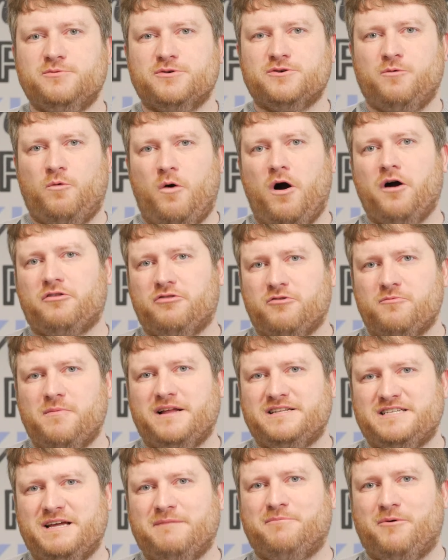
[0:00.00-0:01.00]
were to walk through
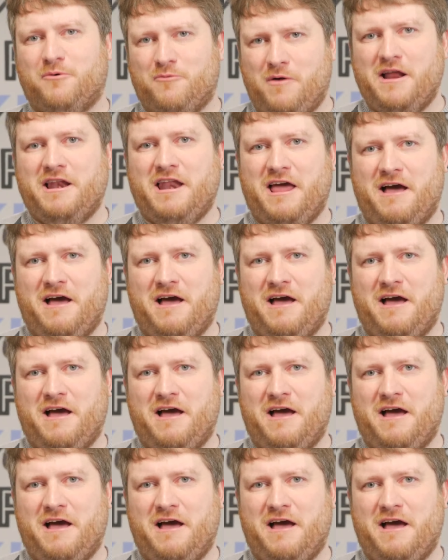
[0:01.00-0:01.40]
my temple right